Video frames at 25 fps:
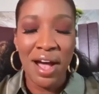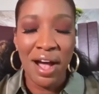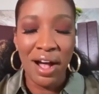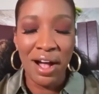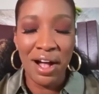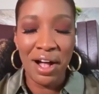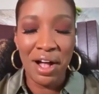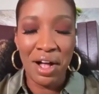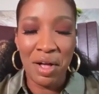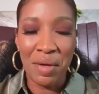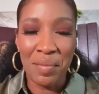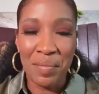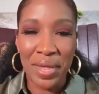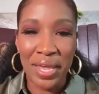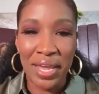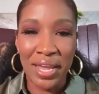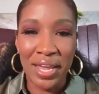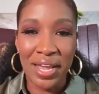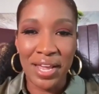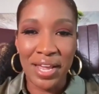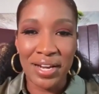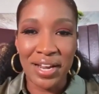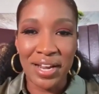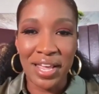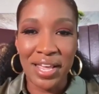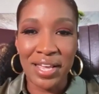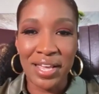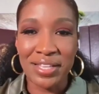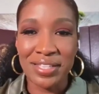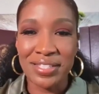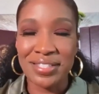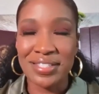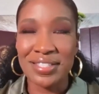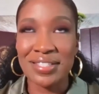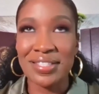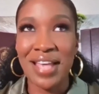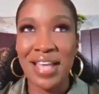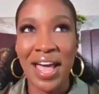and
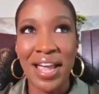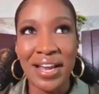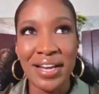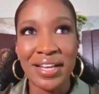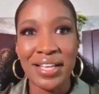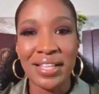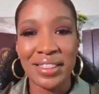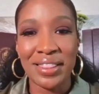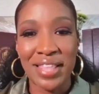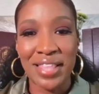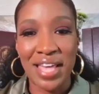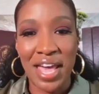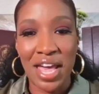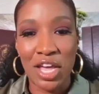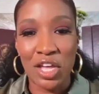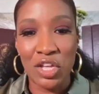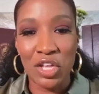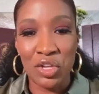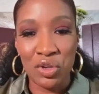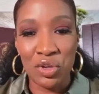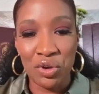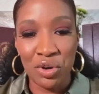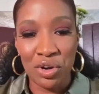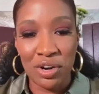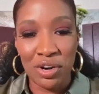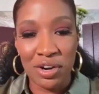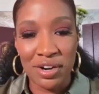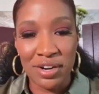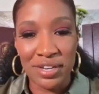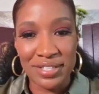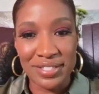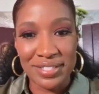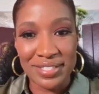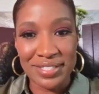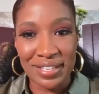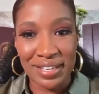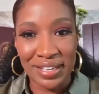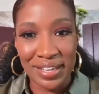excited that you're
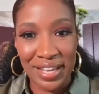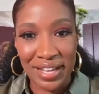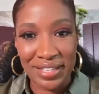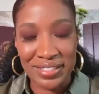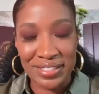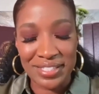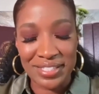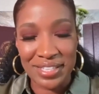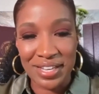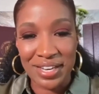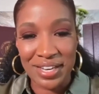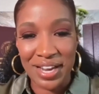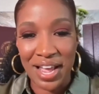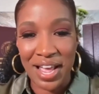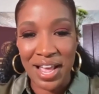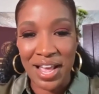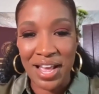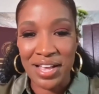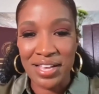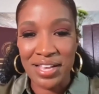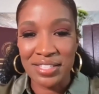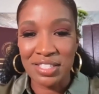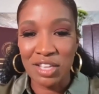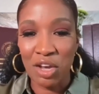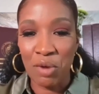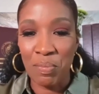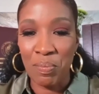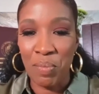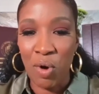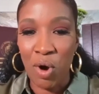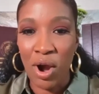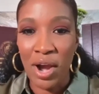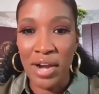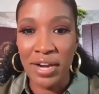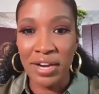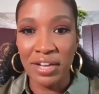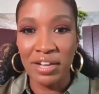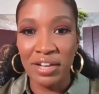selected as a
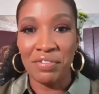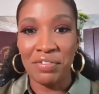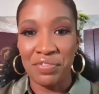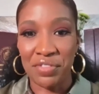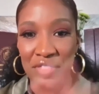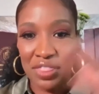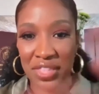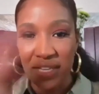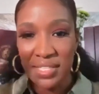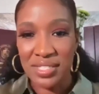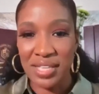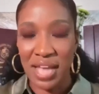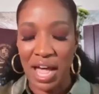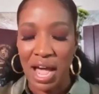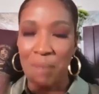part of this